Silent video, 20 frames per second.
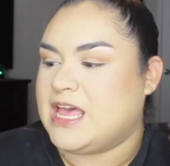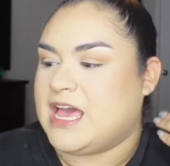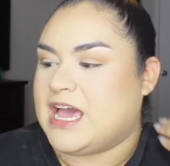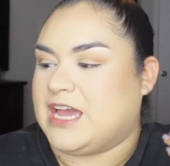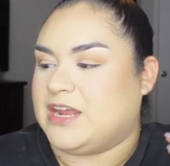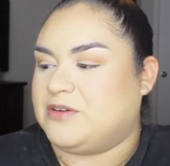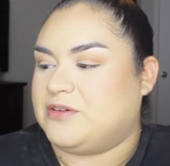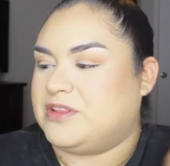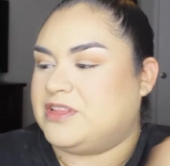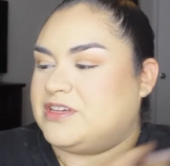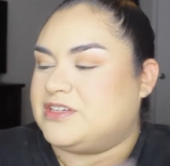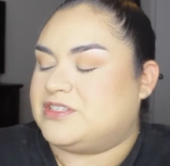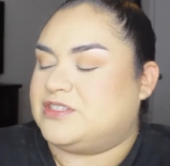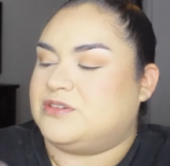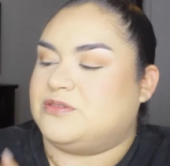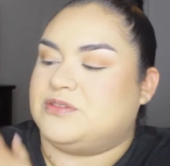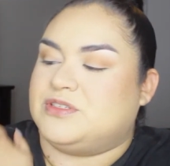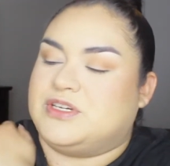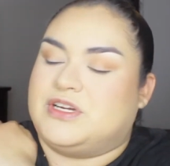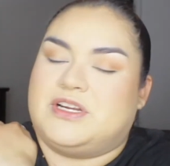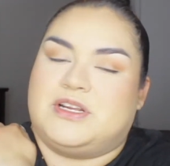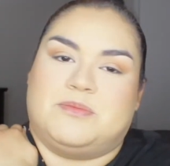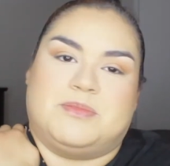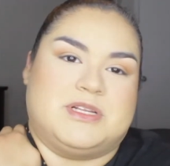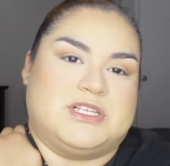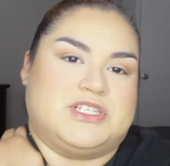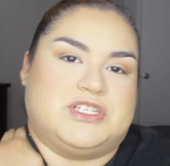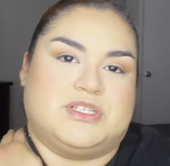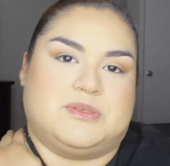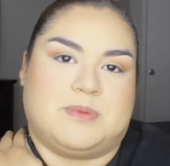I know it looks so dirty, but
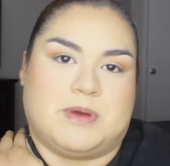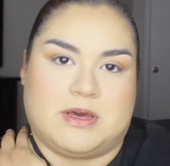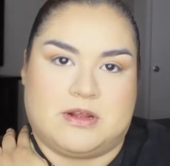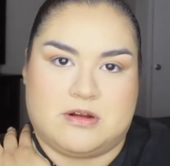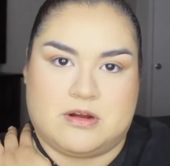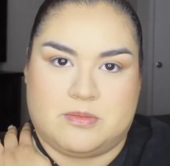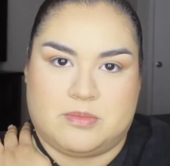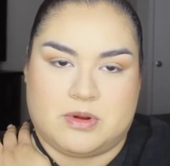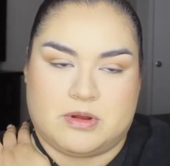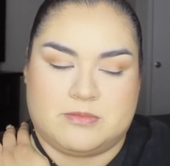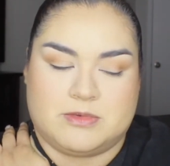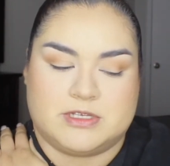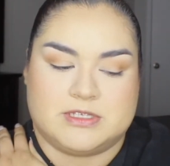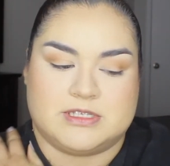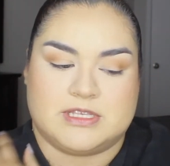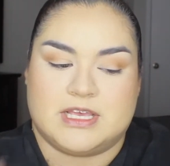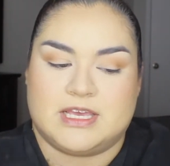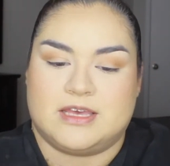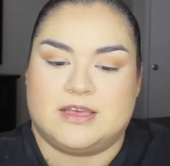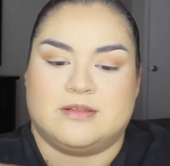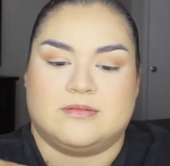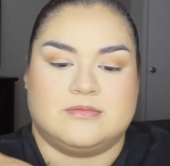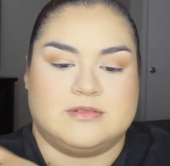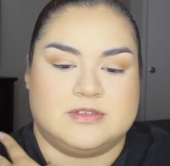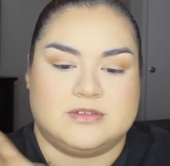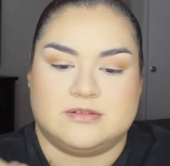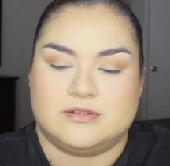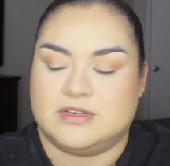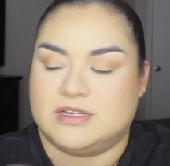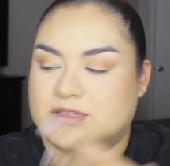it's just powder, I promise. Like,
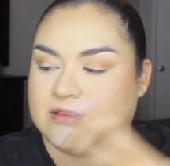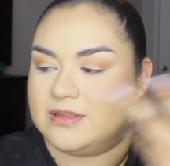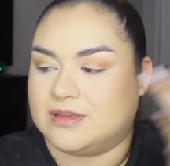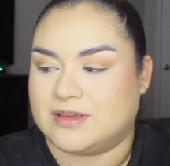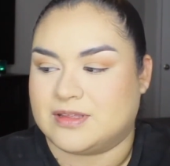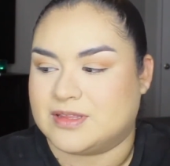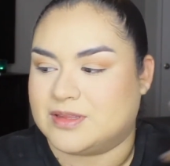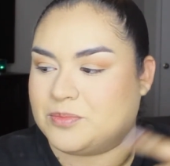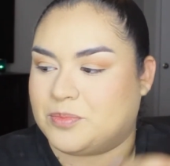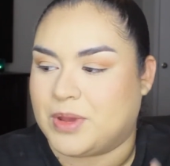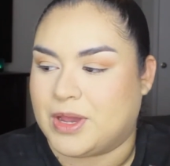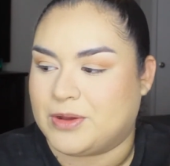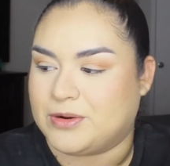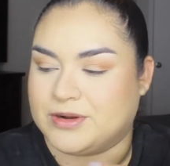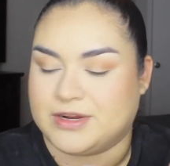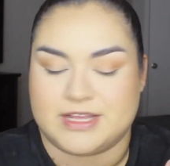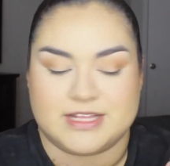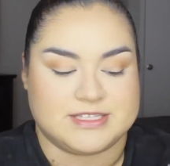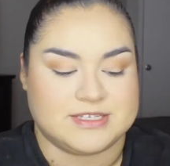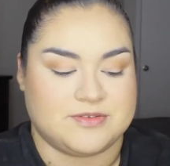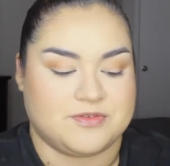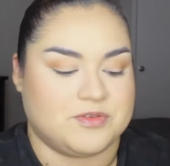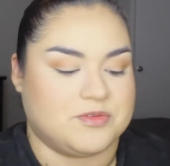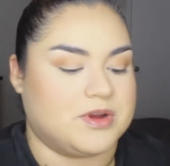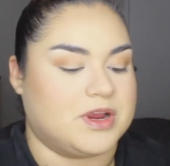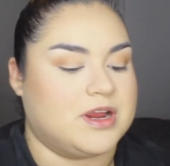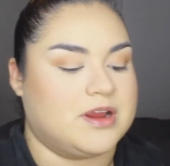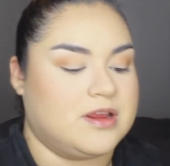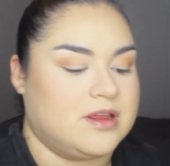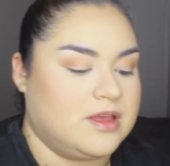dude, like the powder gets
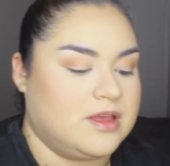everywhere.